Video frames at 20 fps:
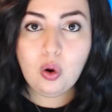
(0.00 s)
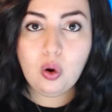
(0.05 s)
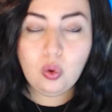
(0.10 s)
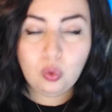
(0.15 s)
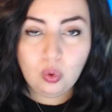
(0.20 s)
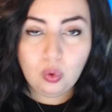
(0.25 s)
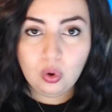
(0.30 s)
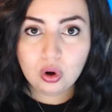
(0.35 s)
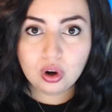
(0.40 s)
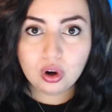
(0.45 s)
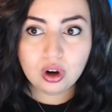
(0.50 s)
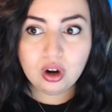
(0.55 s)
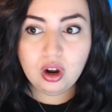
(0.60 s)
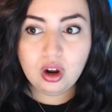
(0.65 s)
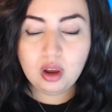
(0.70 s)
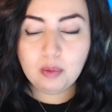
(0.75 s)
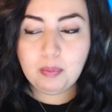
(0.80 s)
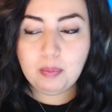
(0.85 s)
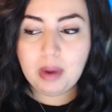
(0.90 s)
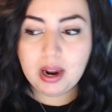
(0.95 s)
or
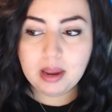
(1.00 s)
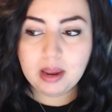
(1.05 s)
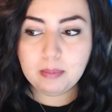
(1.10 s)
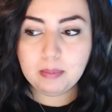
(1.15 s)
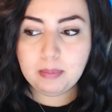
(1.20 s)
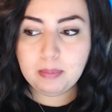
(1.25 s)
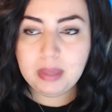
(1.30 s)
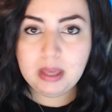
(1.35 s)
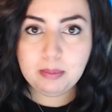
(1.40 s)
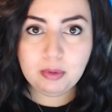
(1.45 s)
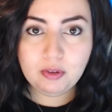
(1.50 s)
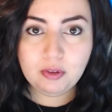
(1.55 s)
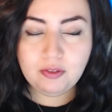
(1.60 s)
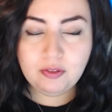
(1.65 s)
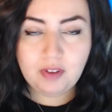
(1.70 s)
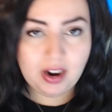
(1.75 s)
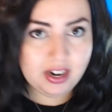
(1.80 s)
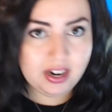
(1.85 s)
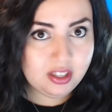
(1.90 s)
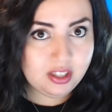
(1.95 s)
by people
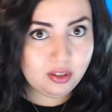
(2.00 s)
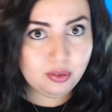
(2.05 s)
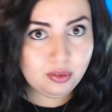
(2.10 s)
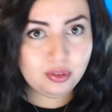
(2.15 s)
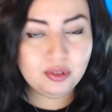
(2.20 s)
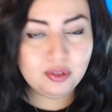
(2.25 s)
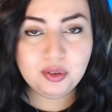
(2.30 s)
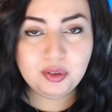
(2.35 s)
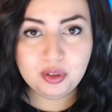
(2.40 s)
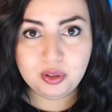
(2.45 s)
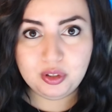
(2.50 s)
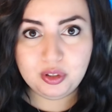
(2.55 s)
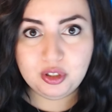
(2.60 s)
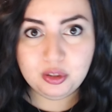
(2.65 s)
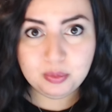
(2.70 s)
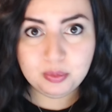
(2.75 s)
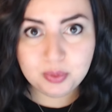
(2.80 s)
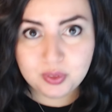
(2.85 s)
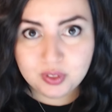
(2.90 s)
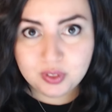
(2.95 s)
finding you through
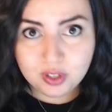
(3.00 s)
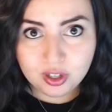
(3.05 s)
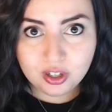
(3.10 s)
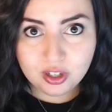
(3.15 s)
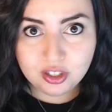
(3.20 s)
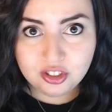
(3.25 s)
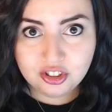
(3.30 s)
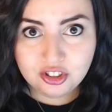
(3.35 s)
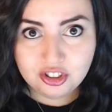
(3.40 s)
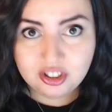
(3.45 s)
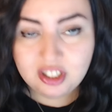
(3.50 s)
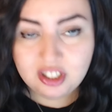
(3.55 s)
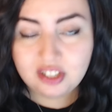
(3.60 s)
YouTube search.